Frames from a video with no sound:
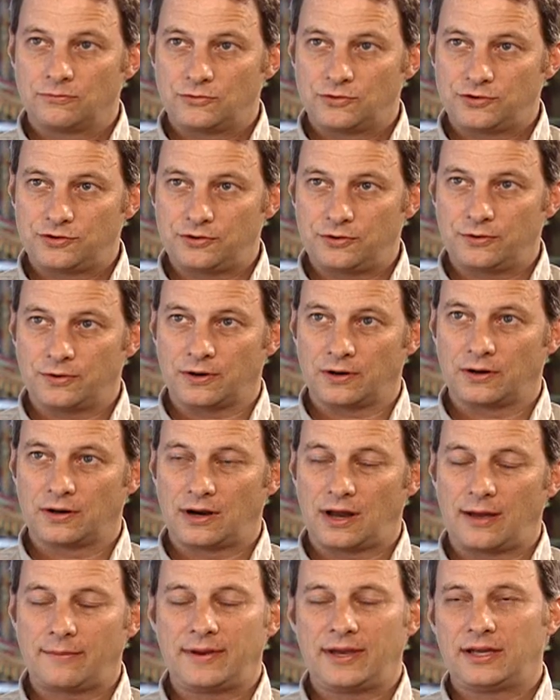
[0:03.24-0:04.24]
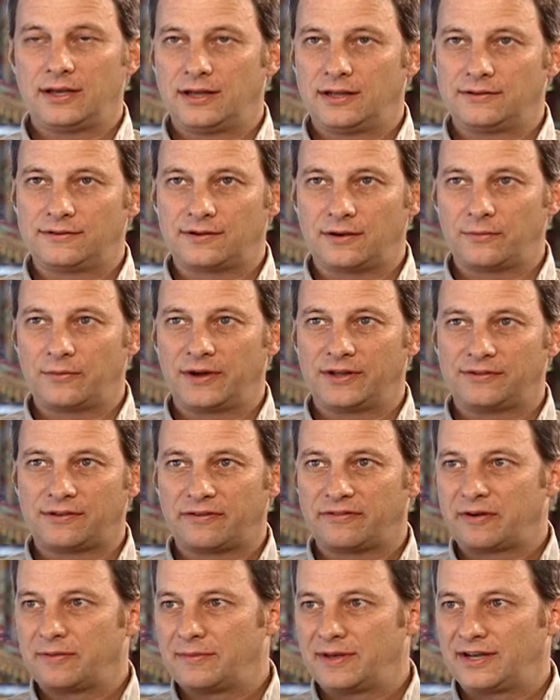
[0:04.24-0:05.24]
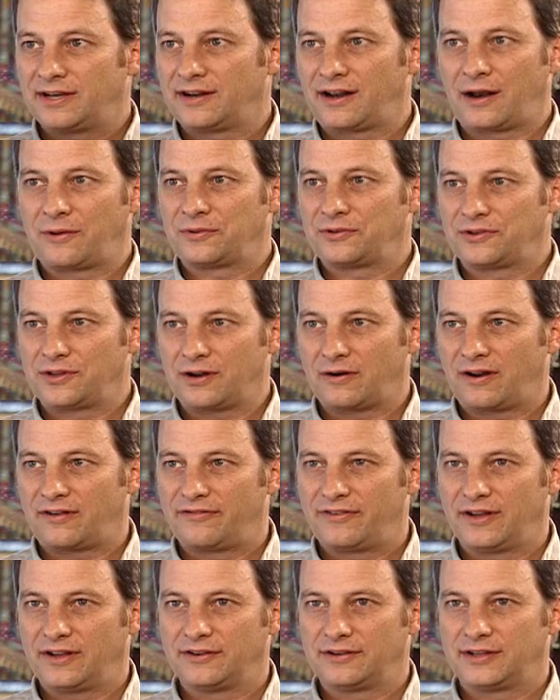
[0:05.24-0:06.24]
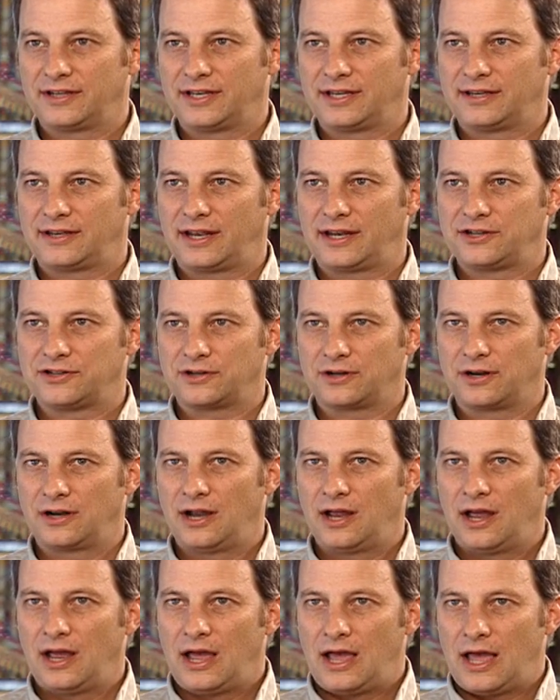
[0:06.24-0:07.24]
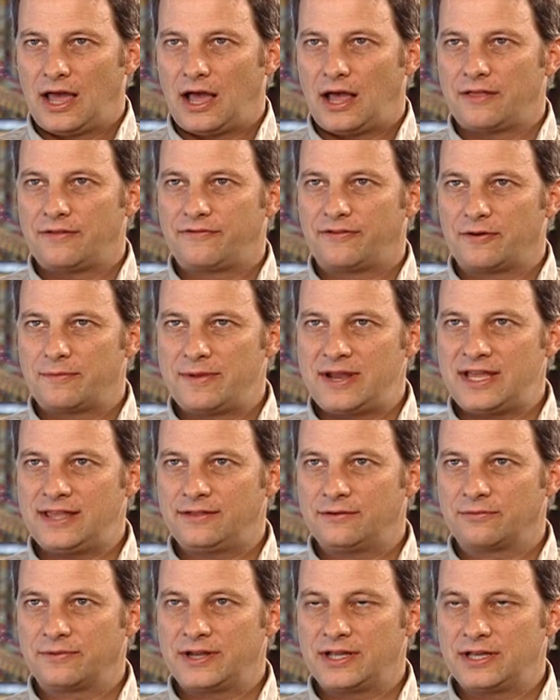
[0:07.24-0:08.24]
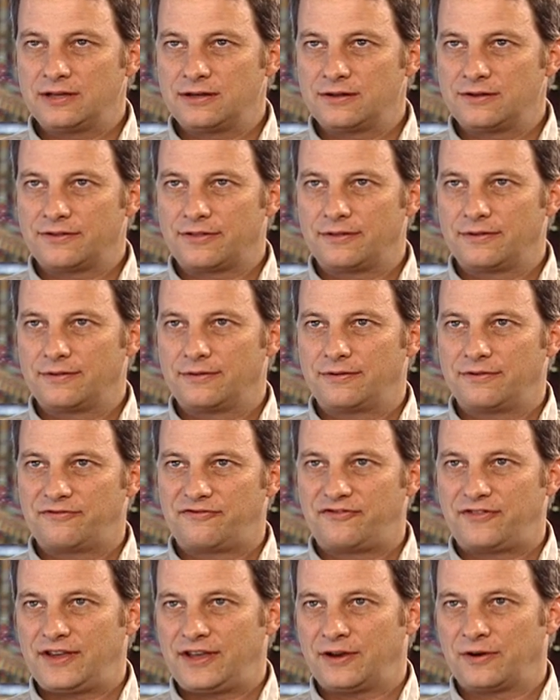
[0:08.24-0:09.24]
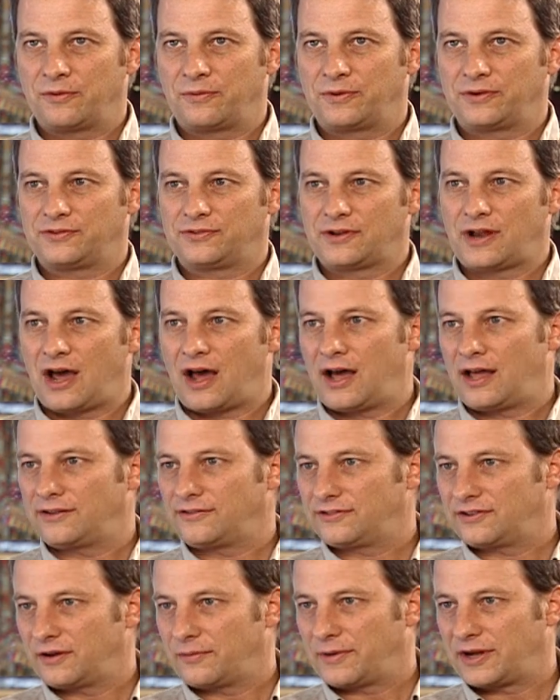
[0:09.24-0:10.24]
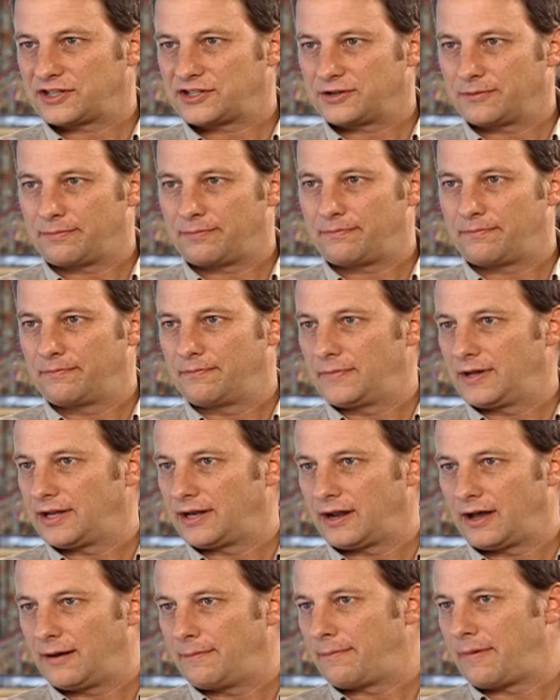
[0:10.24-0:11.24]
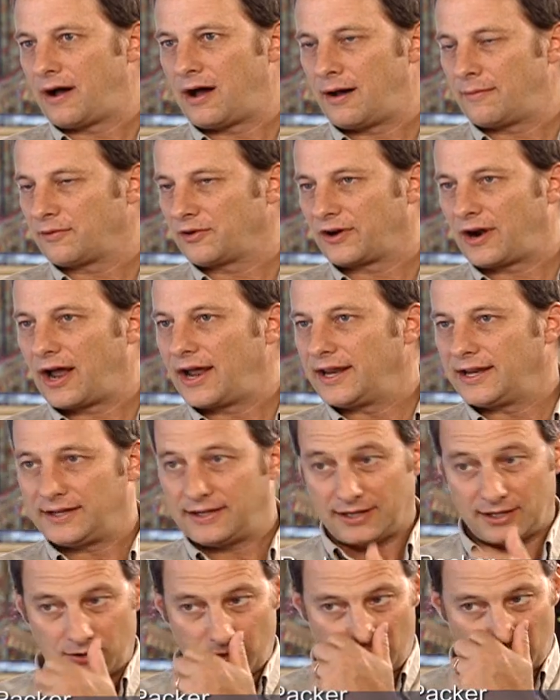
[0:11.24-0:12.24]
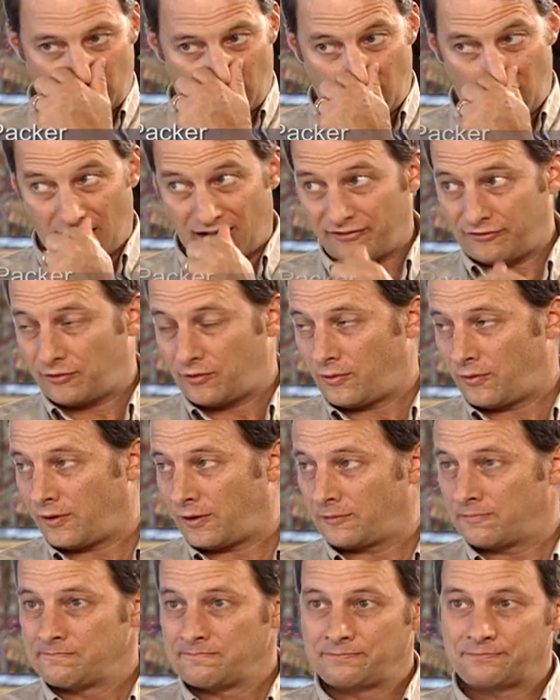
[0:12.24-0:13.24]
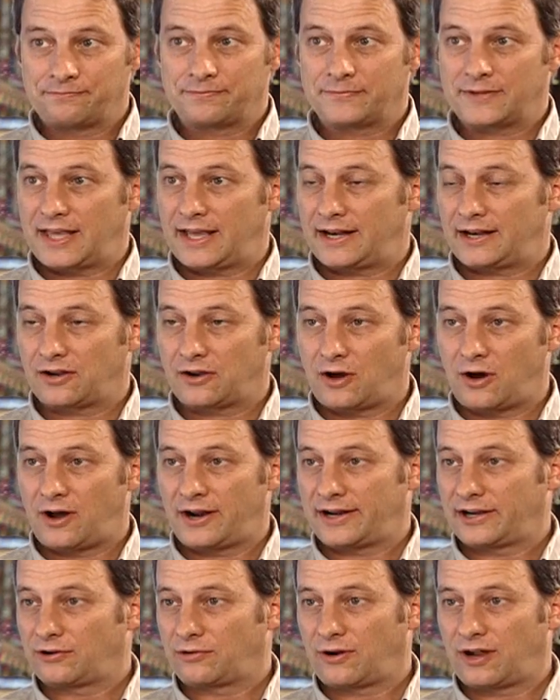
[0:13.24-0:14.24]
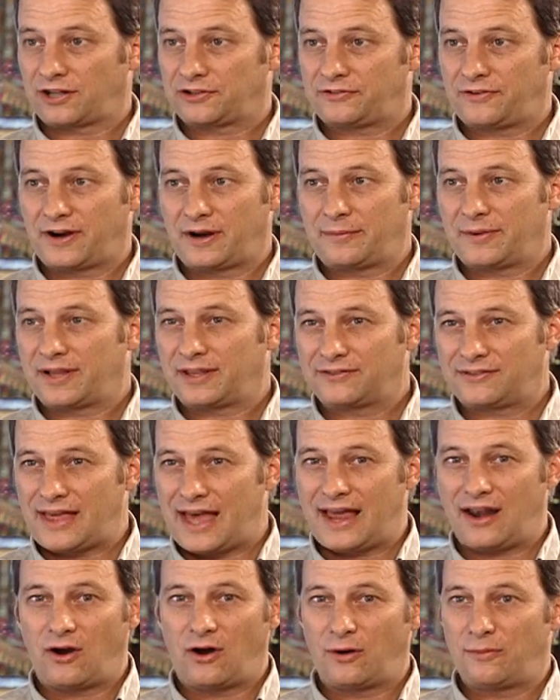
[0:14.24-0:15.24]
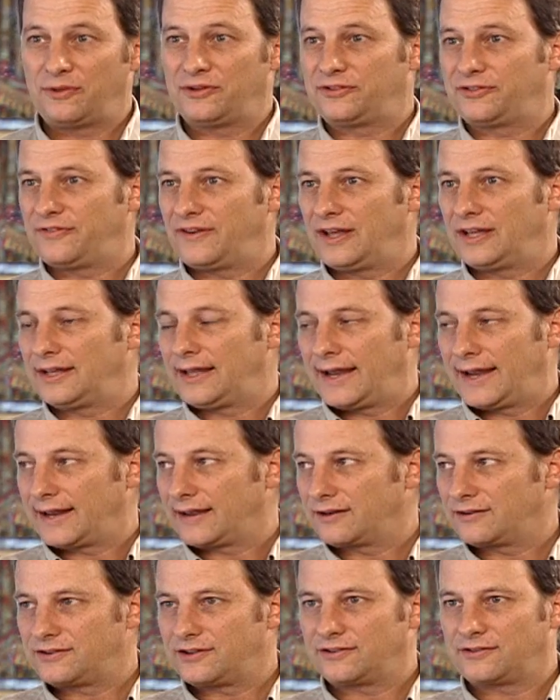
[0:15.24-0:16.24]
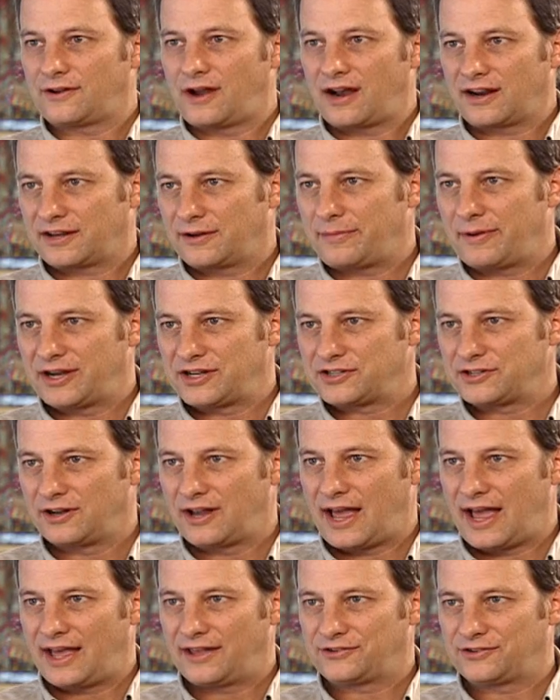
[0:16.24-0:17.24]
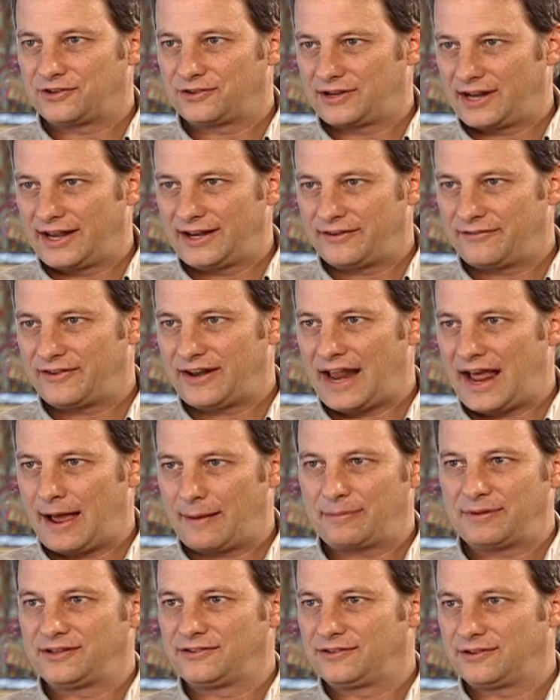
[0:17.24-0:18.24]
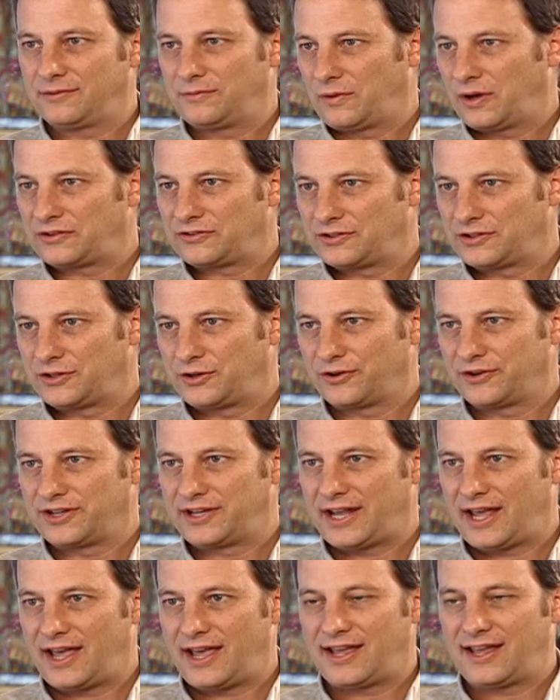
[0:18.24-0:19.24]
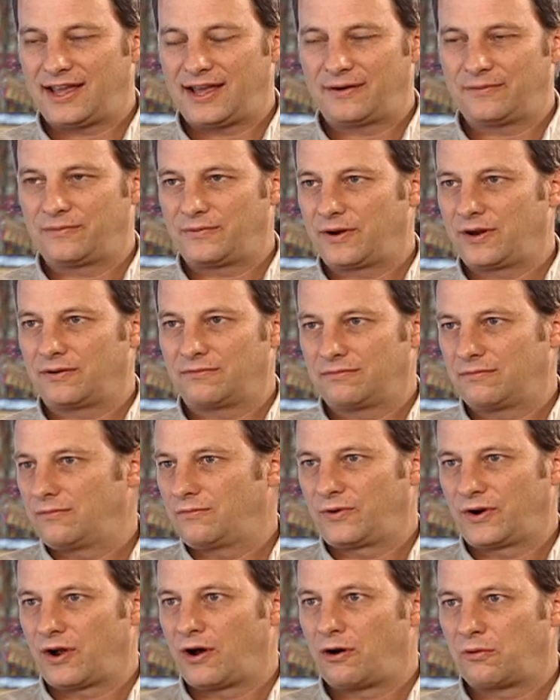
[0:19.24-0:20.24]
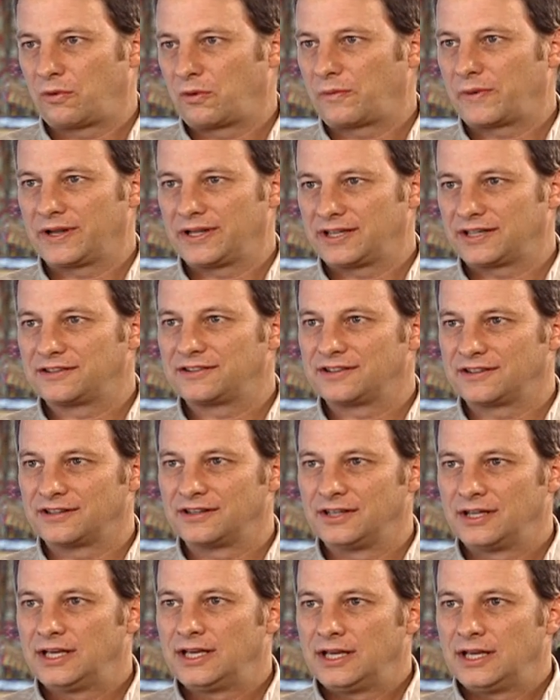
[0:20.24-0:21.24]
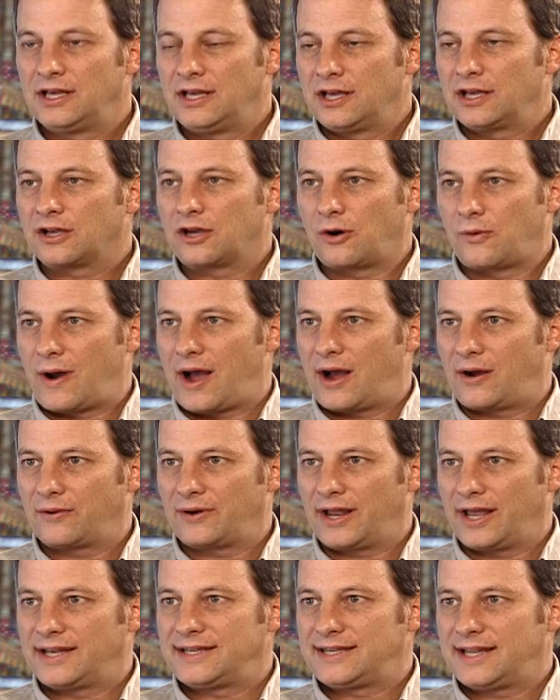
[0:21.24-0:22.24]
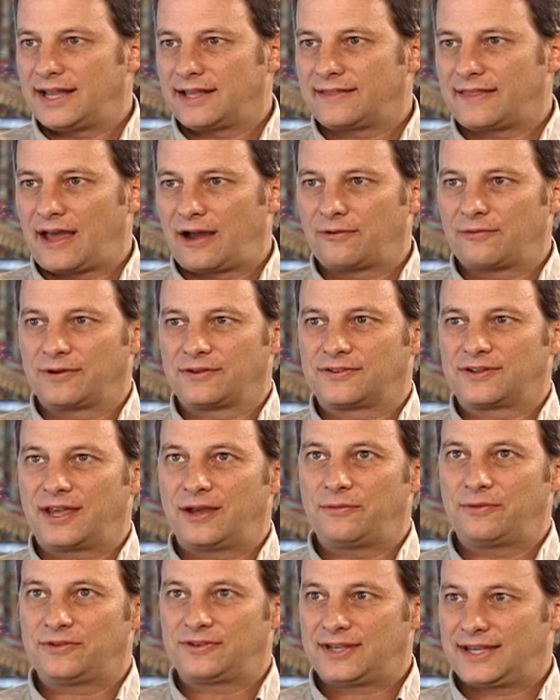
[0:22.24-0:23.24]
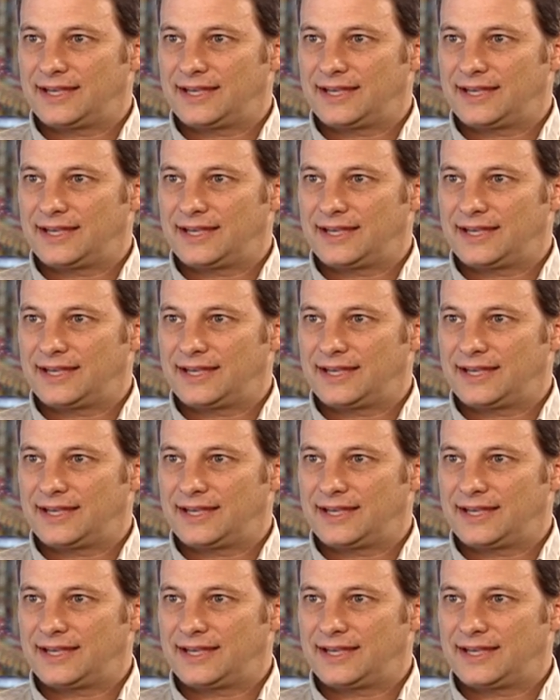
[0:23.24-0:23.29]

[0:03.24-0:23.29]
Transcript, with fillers: Sure. I mean, in some ways, every minute I was there, I felt in danger. For me, the real fear was not so much a, an, a bomb or an IED going off or getting caught in crossfire because that almost felt like just occupational hazard. And if it happens, it wasn't your day. And we, we all were willing to go out and take that risk. It was